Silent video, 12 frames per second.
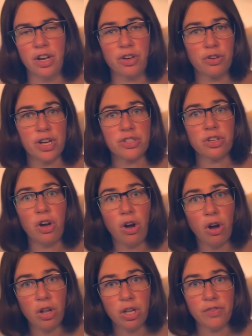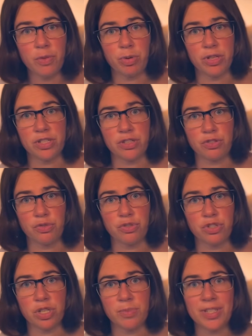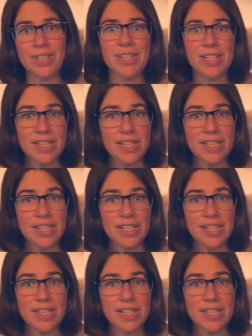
across all of the Princess cruise ships,